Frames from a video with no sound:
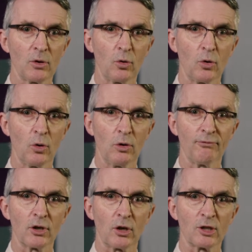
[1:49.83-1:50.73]
or
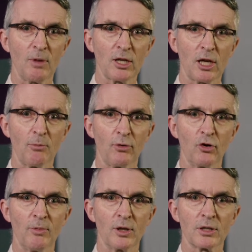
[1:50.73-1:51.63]
for cosmetic
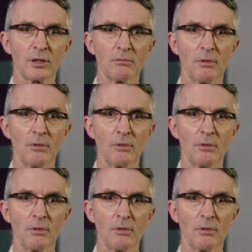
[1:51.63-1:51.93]
improvements